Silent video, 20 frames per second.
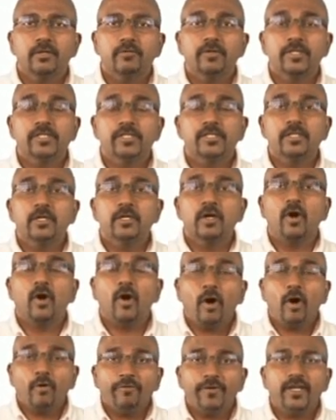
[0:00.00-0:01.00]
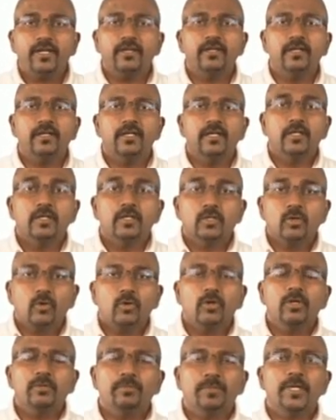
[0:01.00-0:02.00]
which often
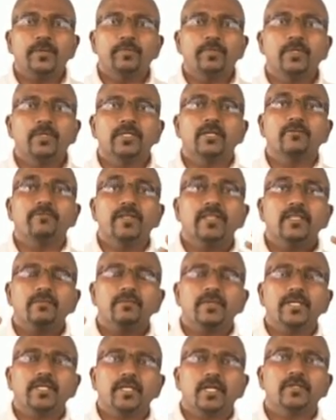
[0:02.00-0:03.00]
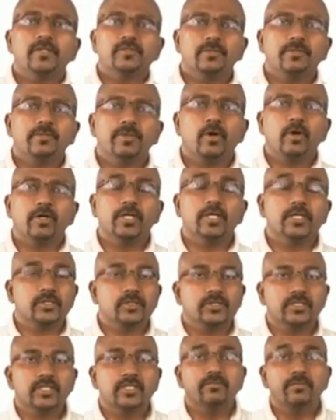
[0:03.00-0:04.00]
told people that when the material should be ordered
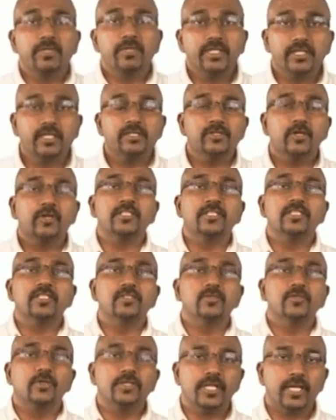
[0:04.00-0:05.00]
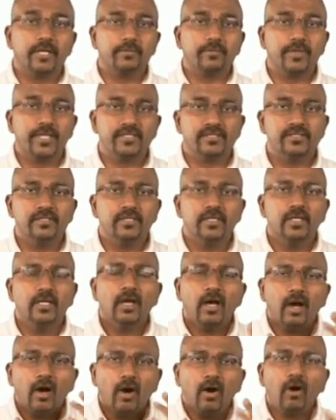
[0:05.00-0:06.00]
so that the material shortages don't take place.
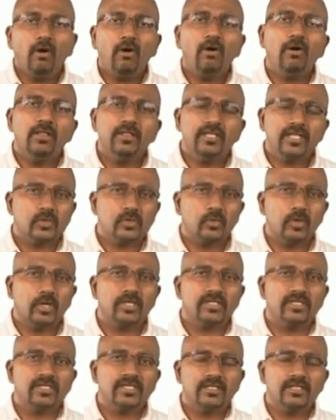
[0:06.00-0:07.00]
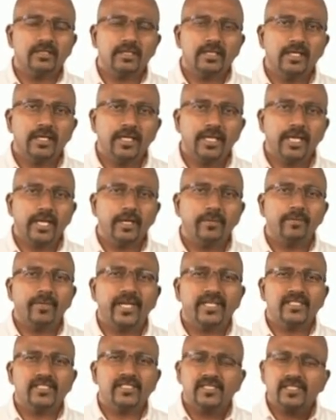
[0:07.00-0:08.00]
All this was aimed
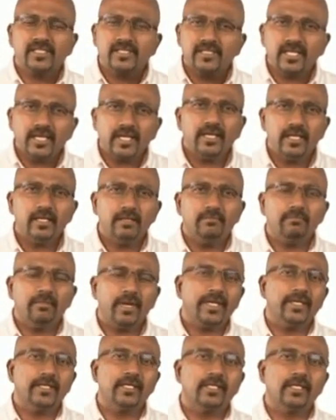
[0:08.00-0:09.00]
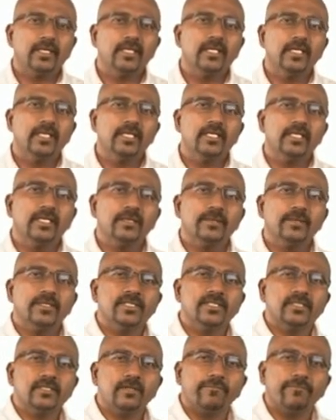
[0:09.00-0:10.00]
at single-mindedly
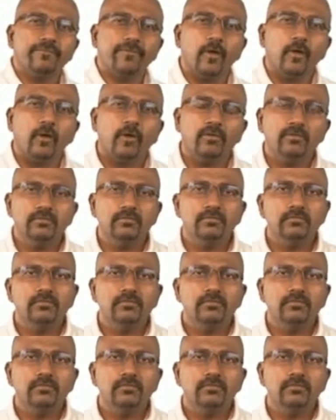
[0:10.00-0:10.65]
increasing the flow.